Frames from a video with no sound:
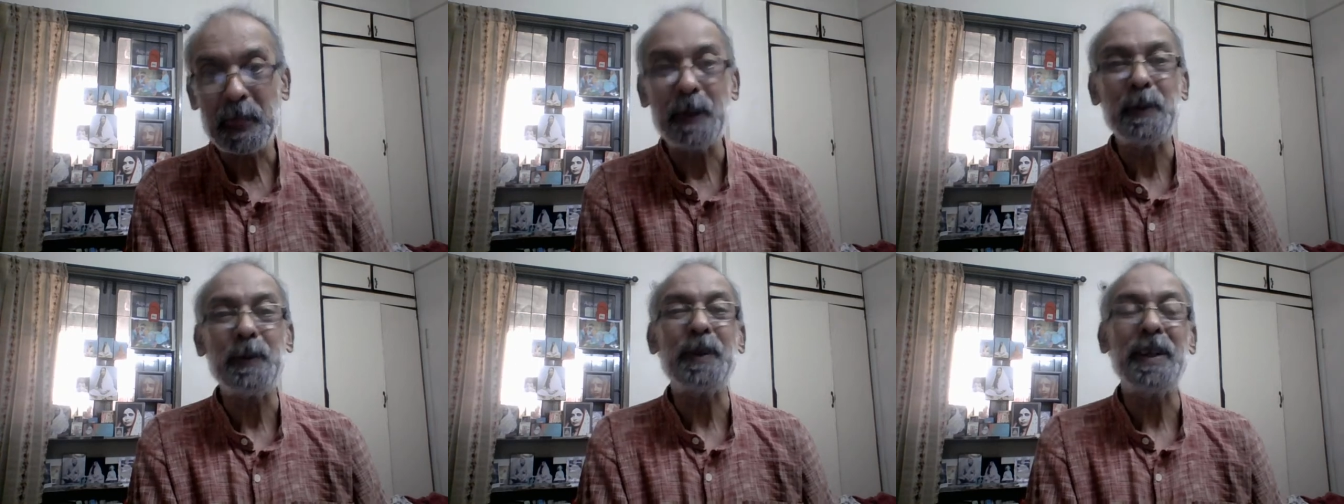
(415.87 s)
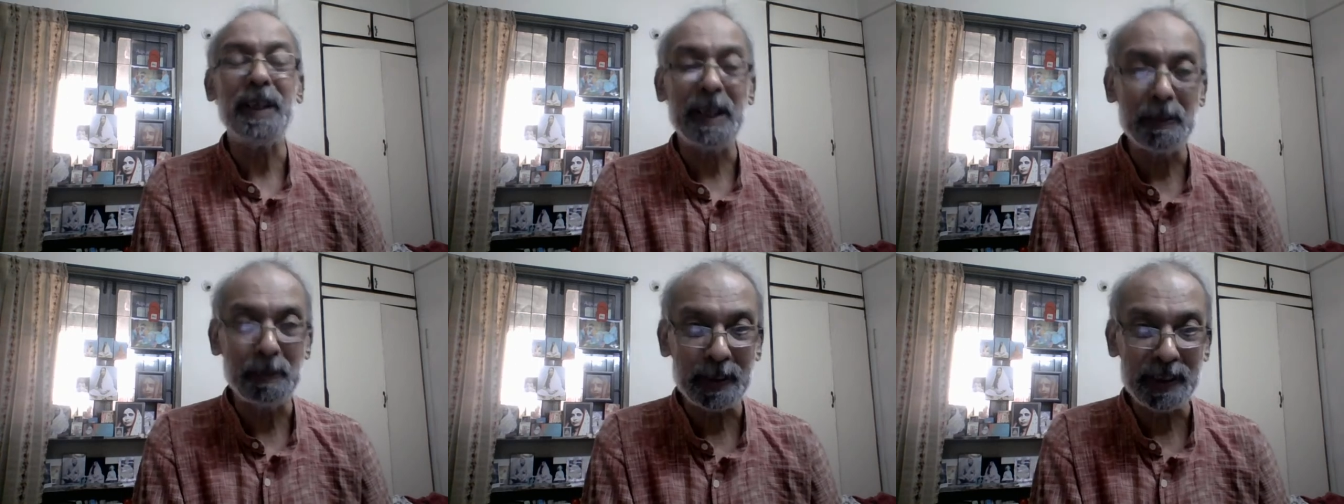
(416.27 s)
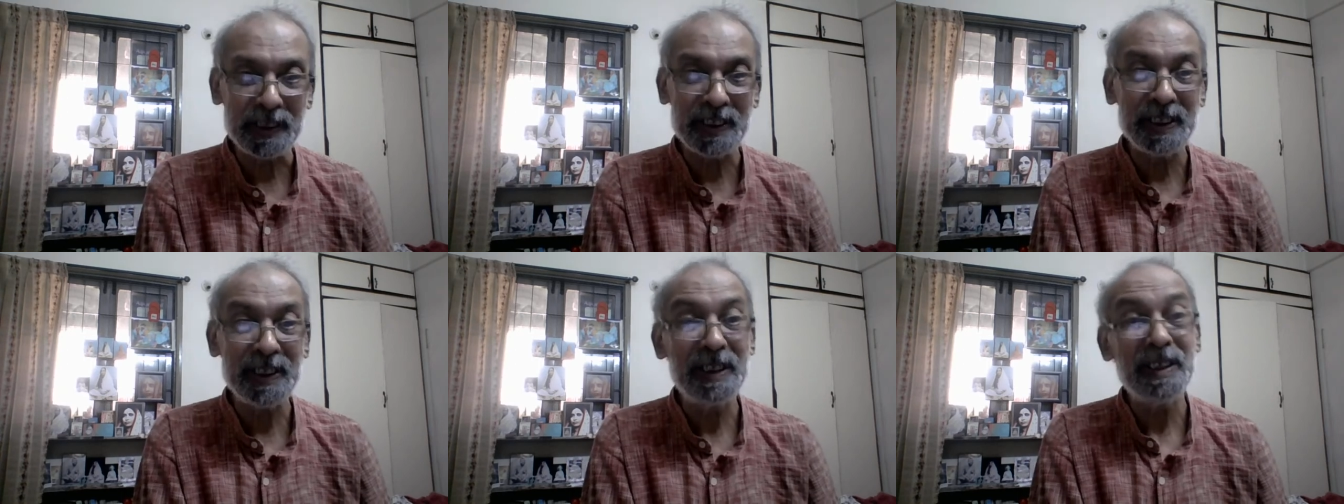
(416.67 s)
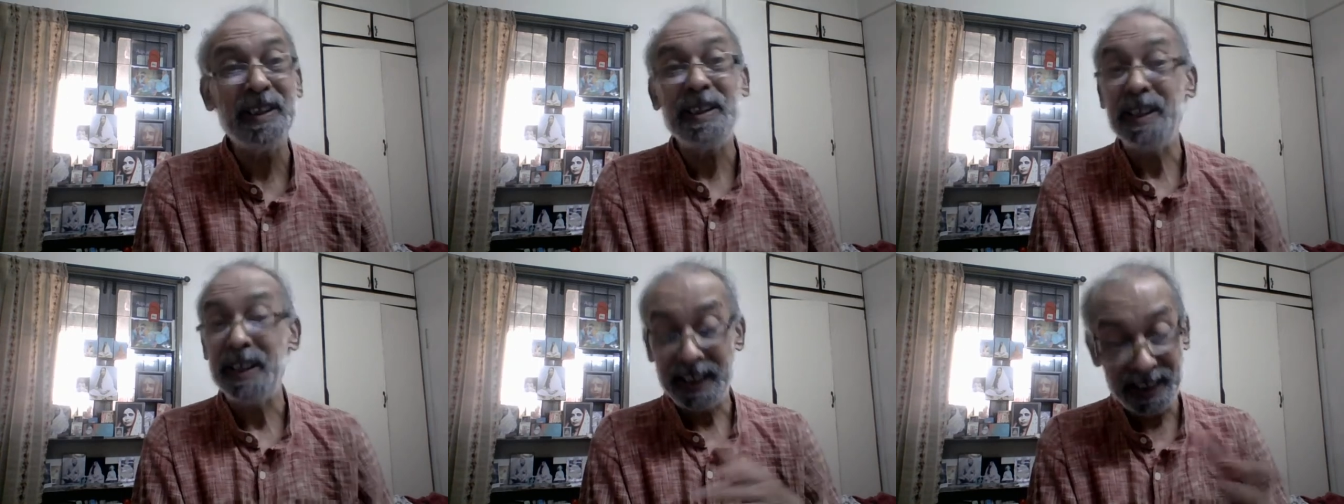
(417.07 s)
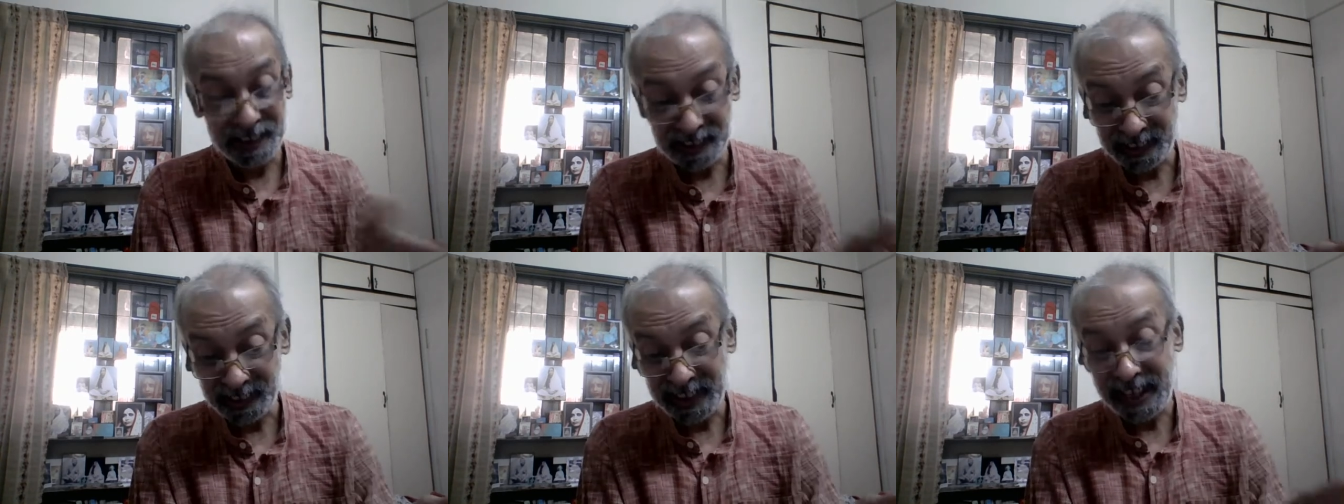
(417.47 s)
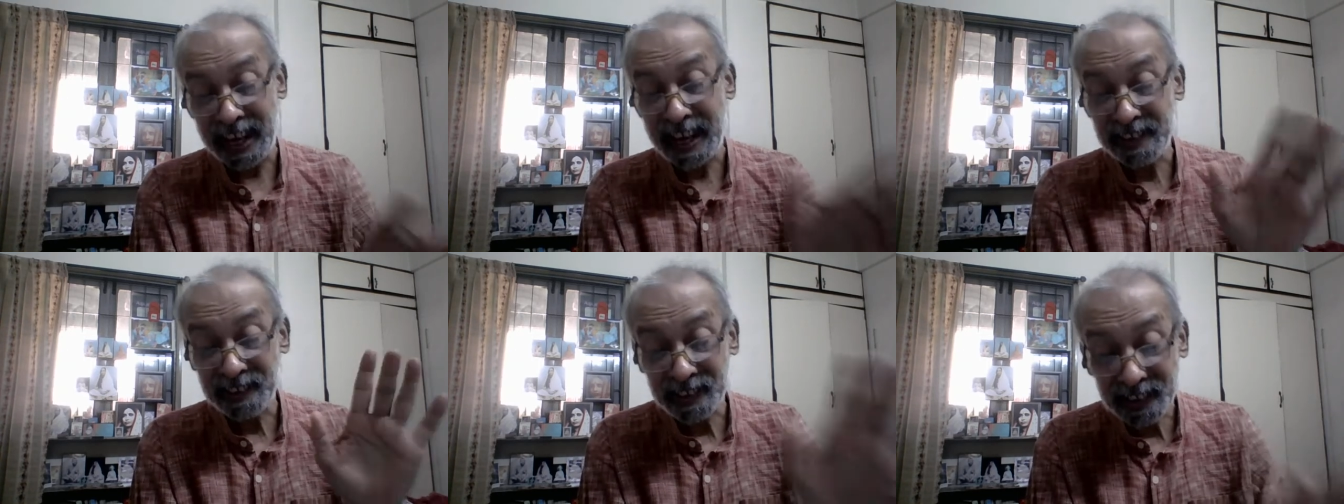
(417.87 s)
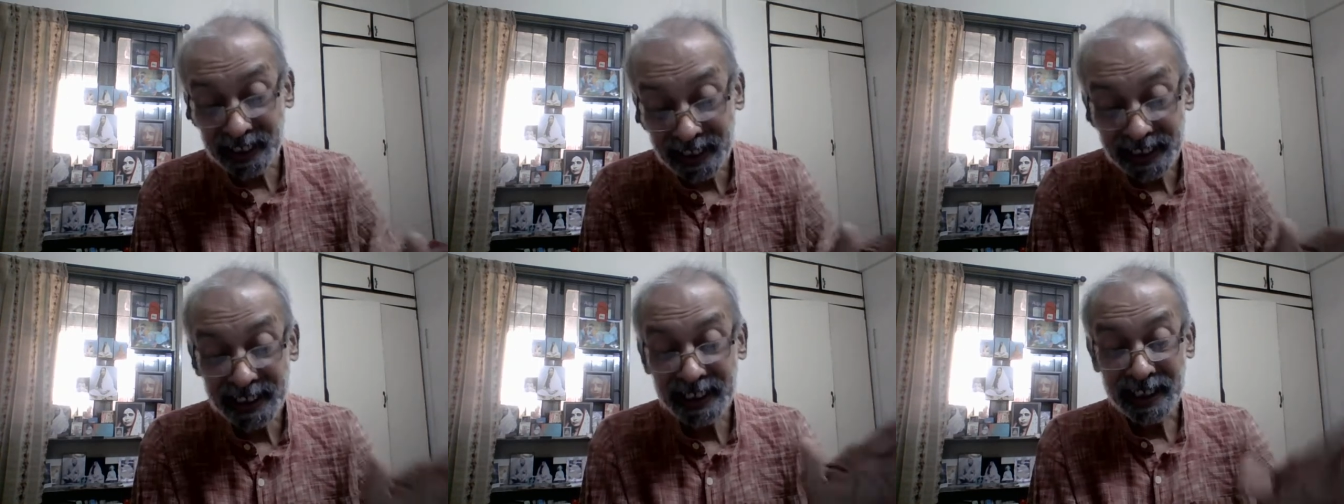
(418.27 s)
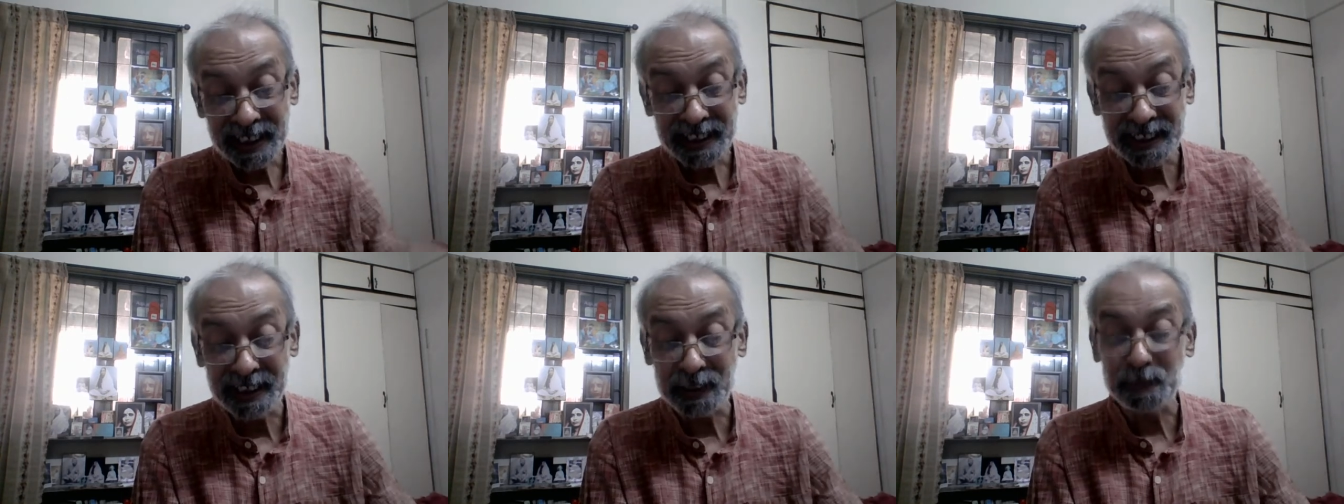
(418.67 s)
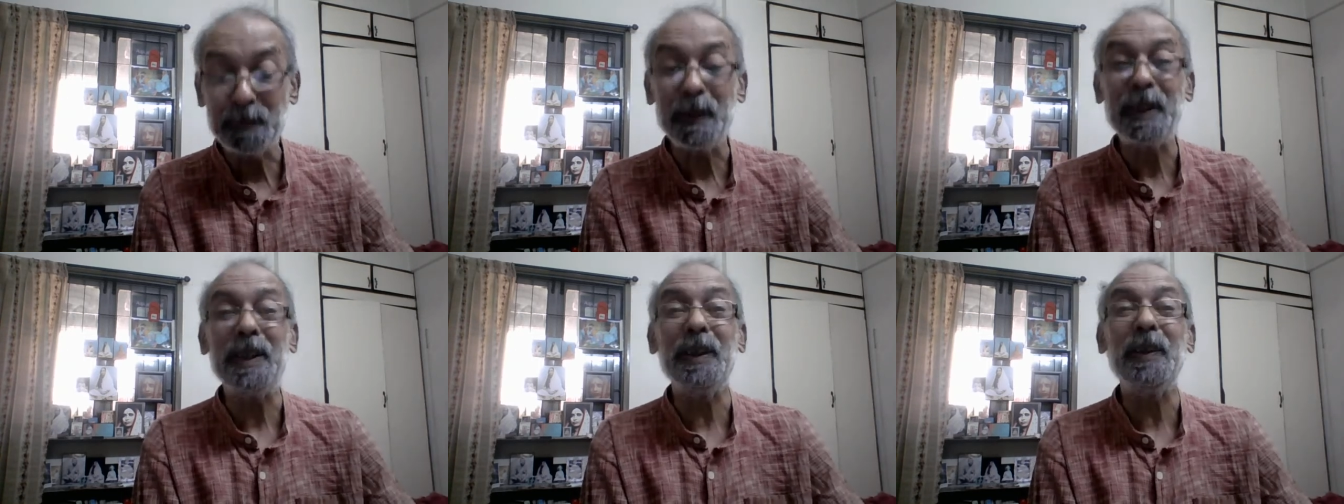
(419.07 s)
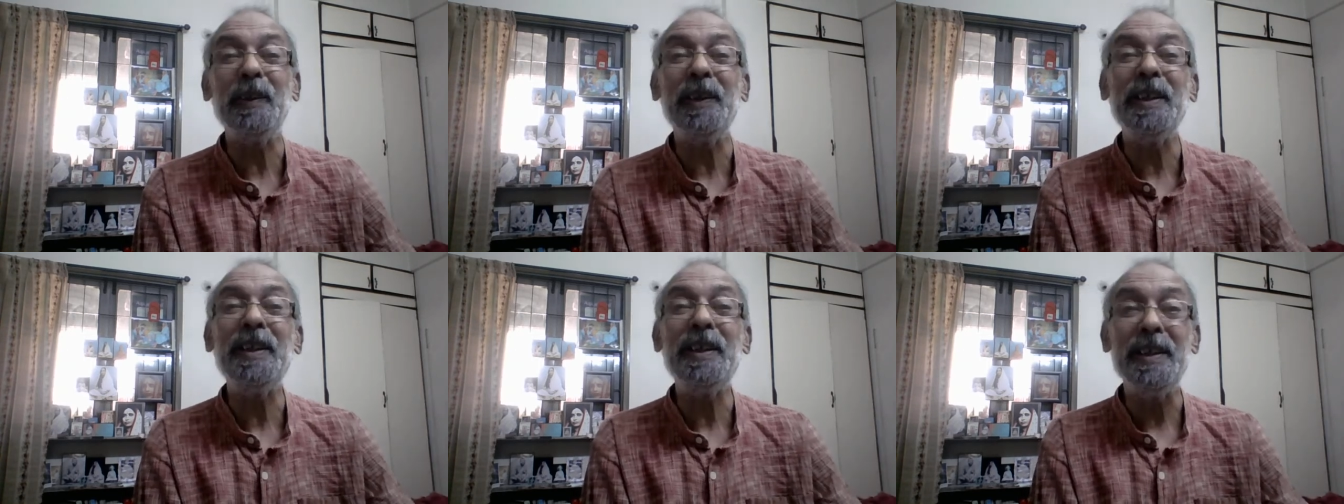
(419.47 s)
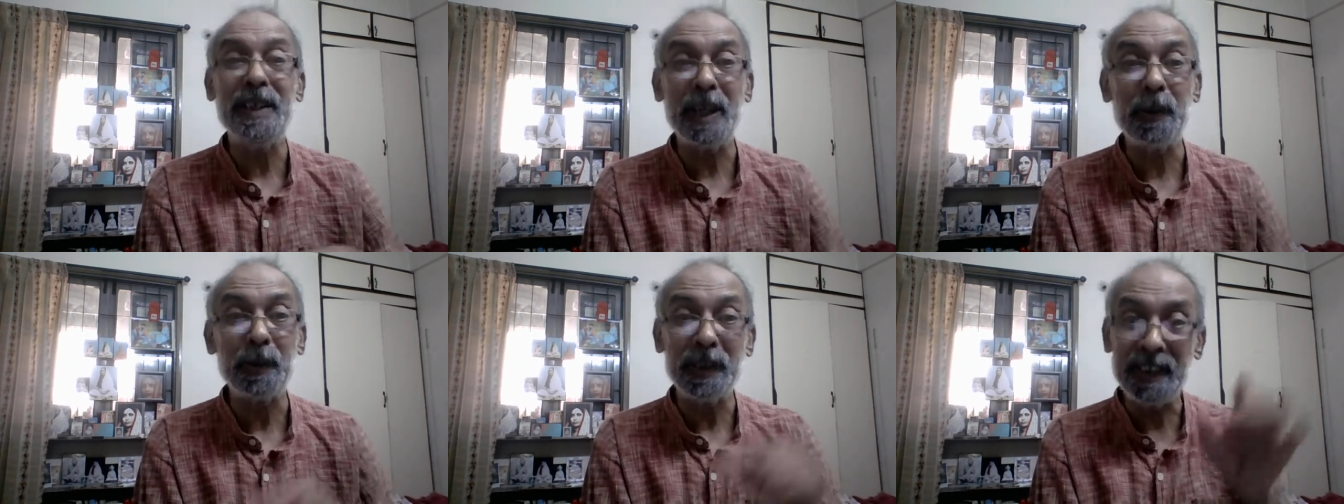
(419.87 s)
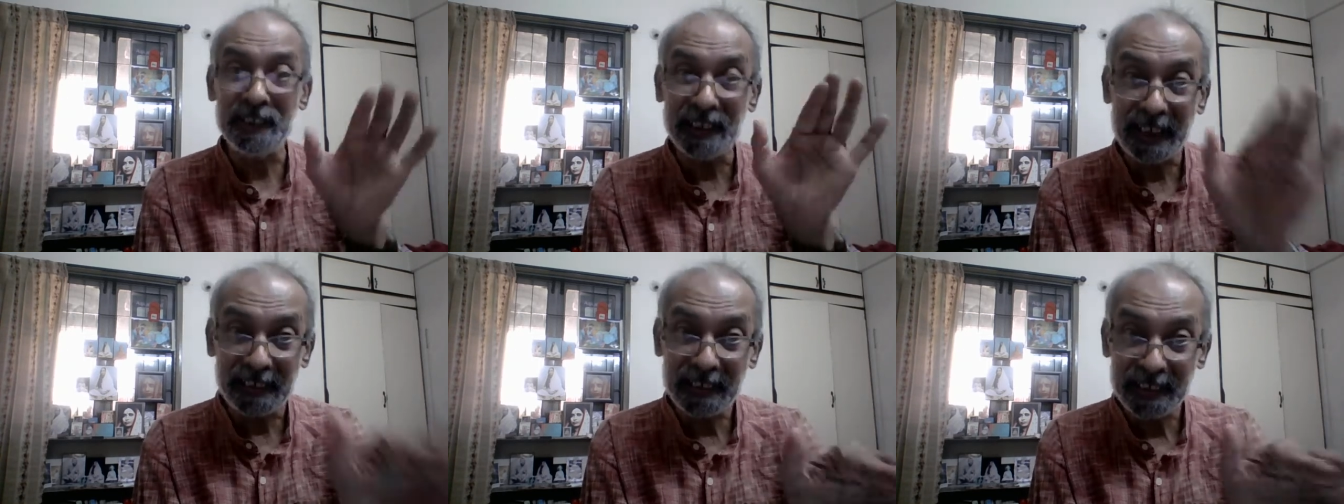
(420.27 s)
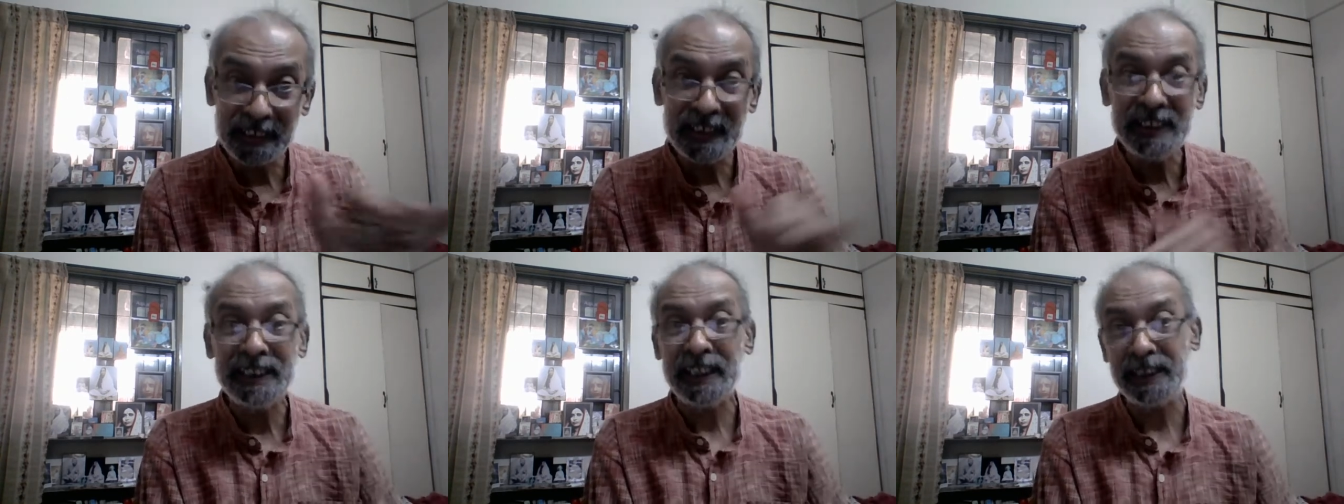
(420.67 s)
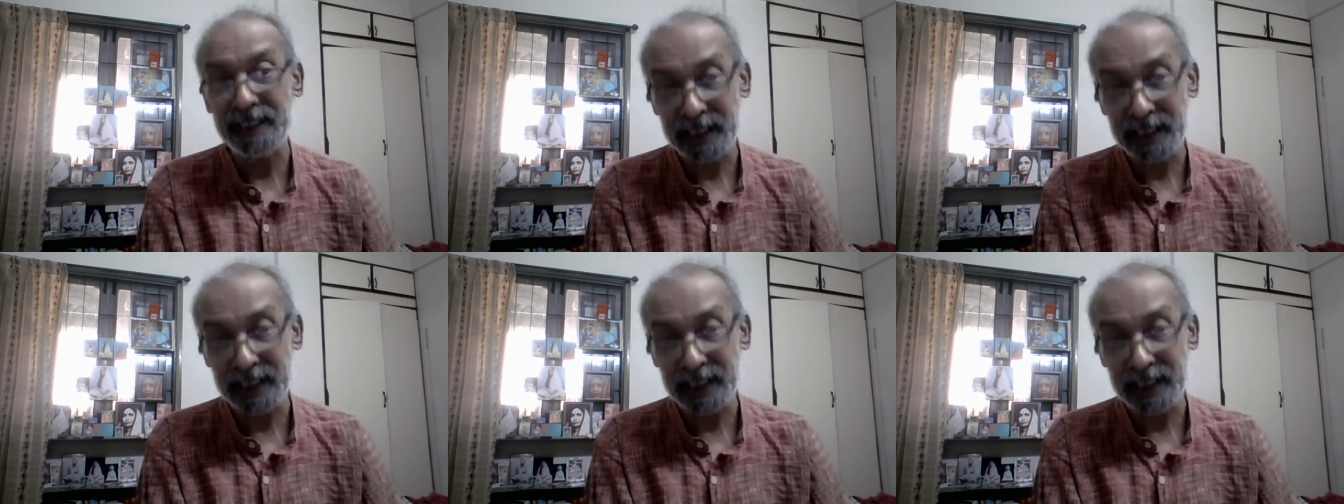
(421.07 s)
Sri Ramakrishna is answering this particular doubt. He is addressing that